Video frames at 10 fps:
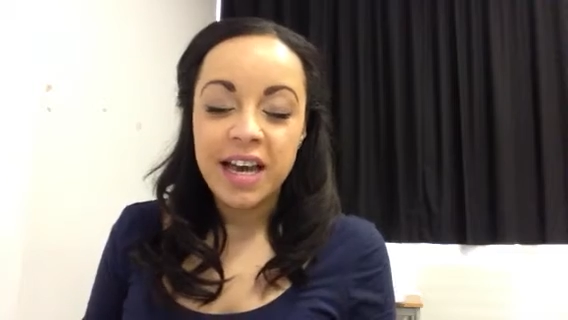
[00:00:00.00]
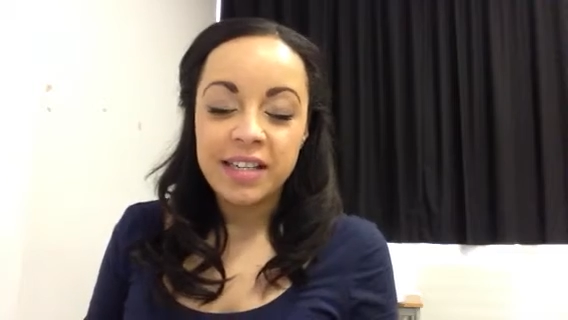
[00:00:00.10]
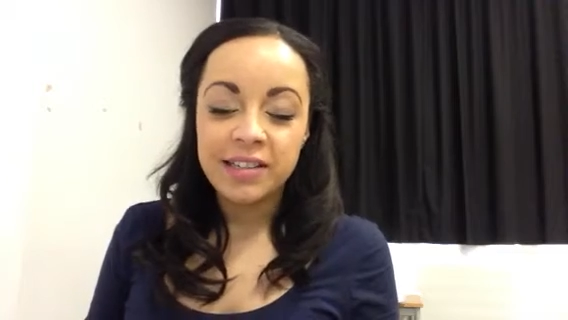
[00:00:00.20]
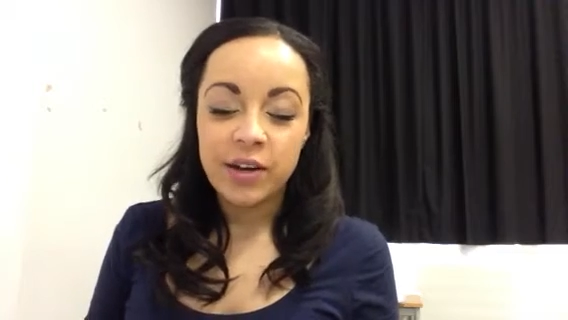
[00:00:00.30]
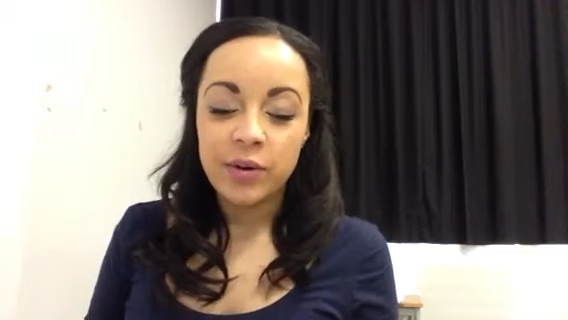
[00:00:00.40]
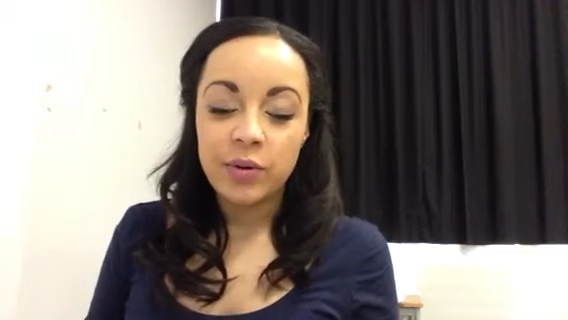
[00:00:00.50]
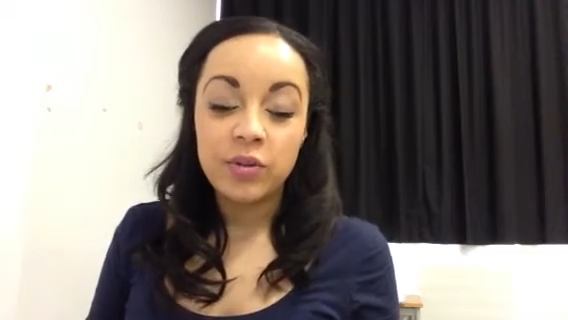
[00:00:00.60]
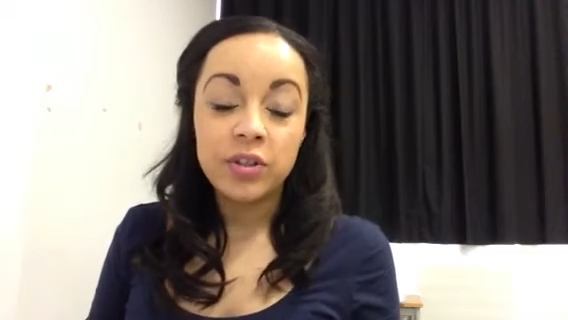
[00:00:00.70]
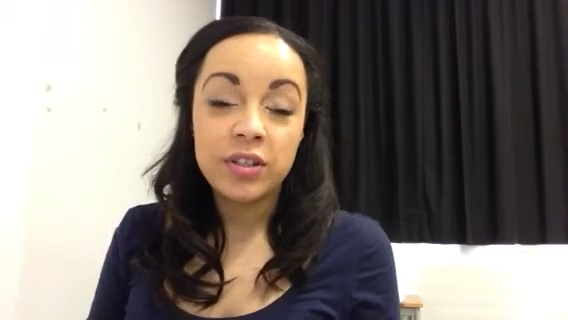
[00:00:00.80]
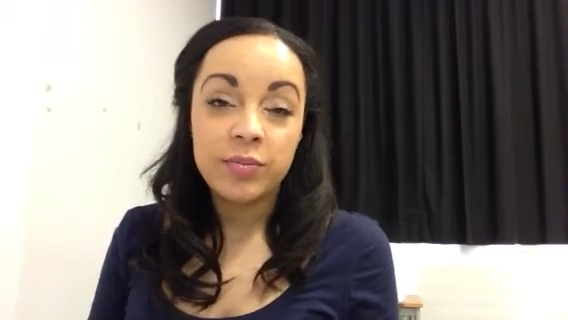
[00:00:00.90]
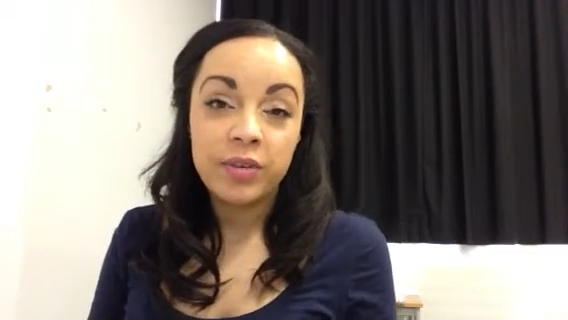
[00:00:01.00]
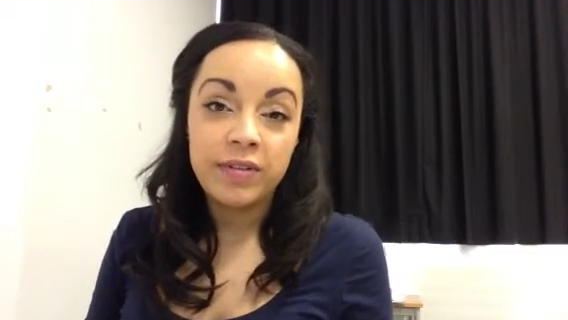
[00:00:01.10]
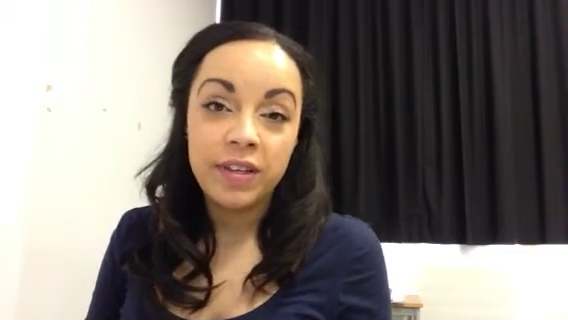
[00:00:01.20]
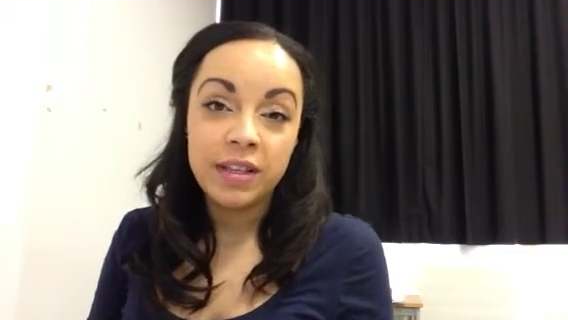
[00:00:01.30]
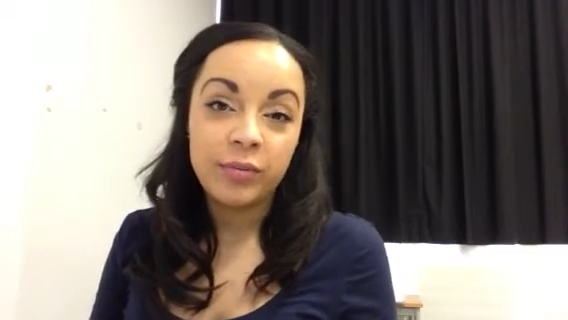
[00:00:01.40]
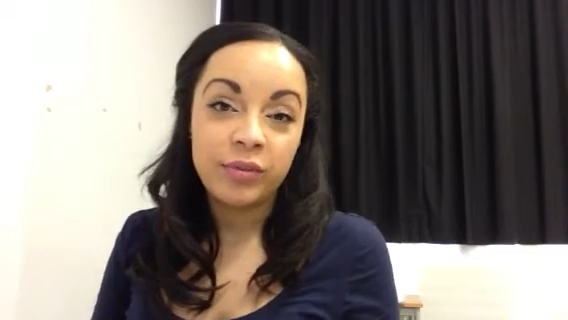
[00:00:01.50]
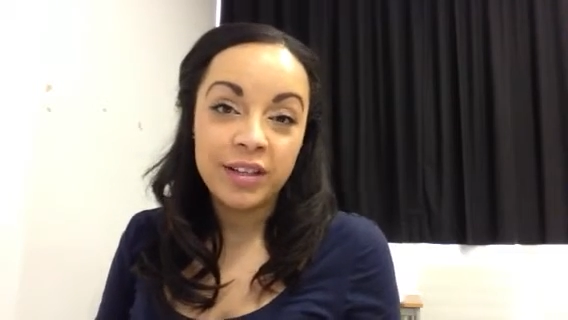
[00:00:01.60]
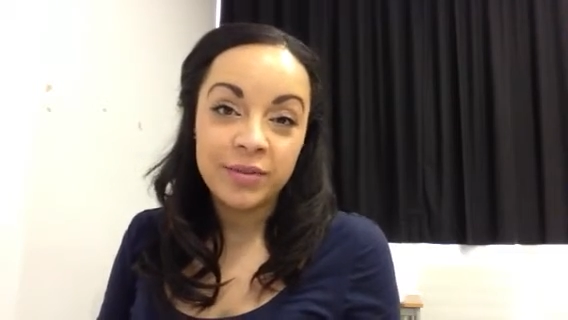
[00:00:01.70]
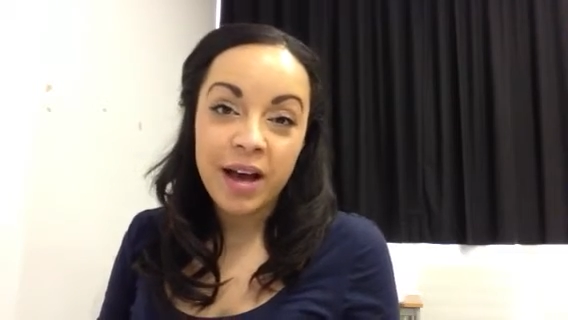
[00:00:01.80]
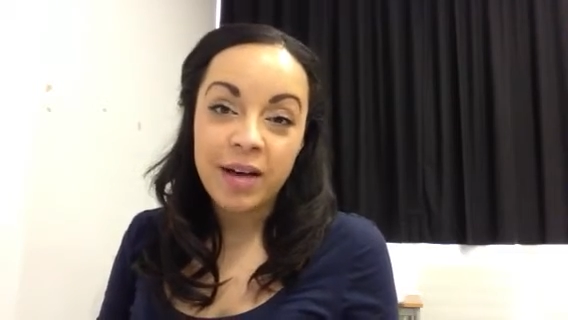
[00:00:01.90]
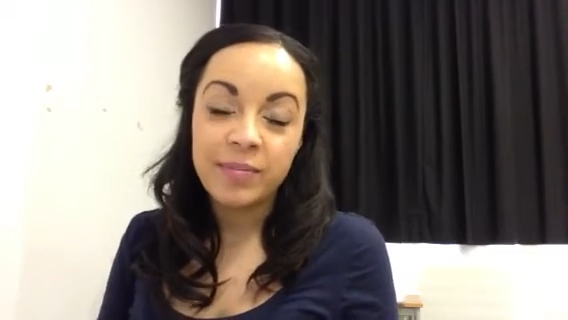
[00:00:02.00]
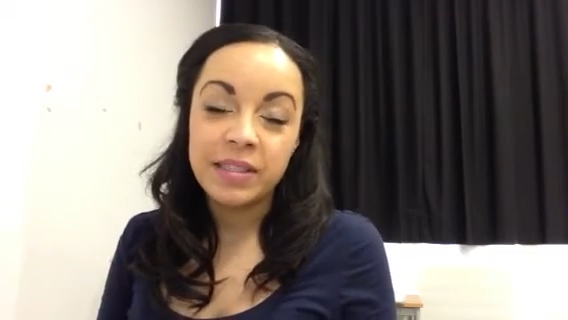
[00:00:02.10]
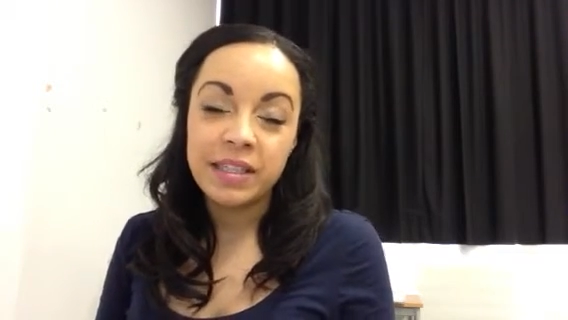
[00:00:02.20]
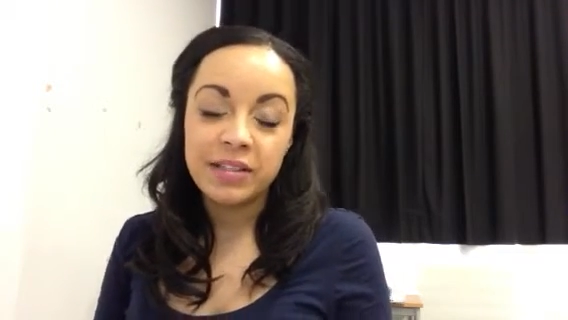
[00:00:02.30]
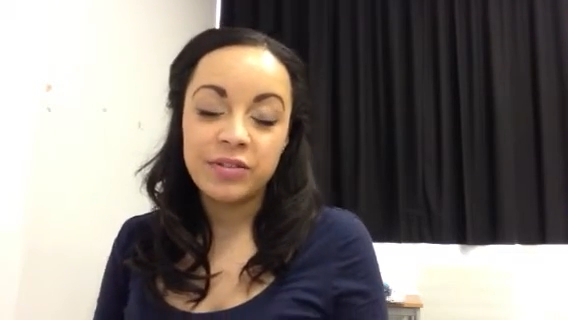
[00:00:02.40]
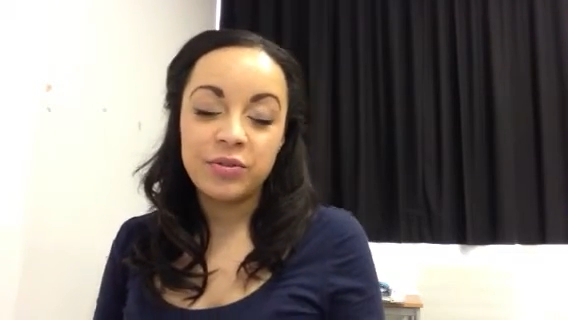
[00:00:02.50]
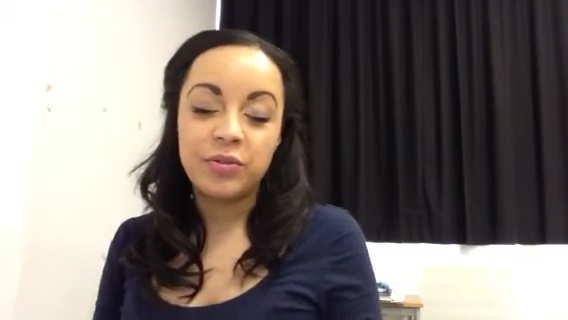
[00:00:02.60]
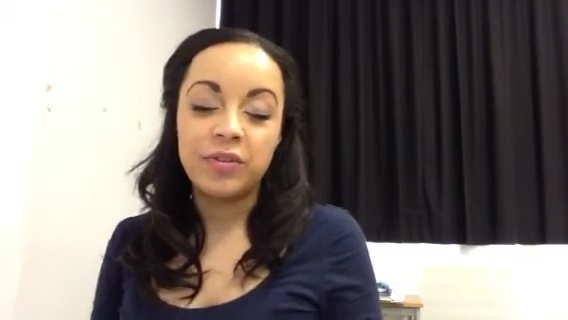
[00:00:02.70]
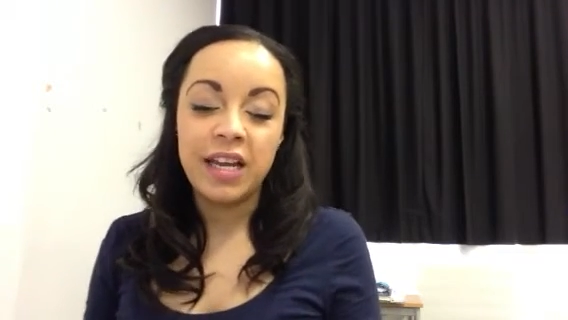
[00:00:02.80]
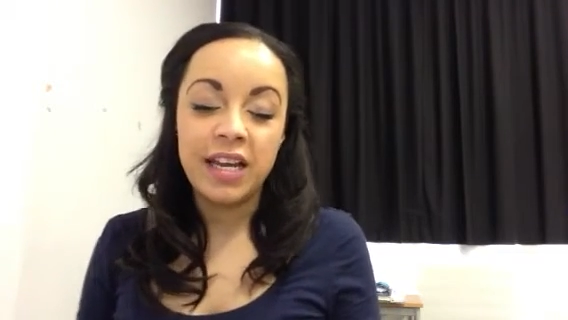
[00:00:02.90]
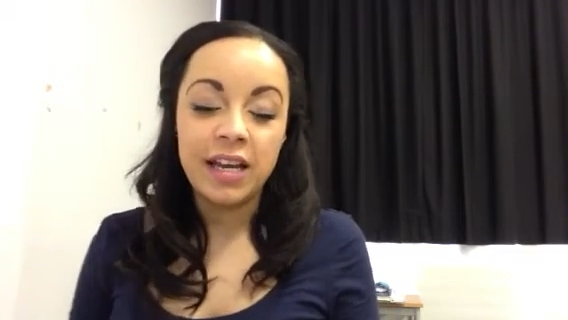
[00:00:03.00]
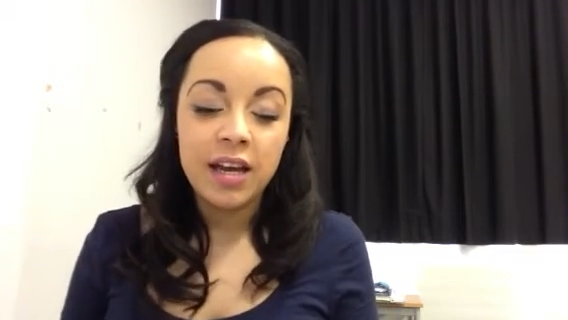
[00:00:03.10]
So just to briefly summarise what happens in the story,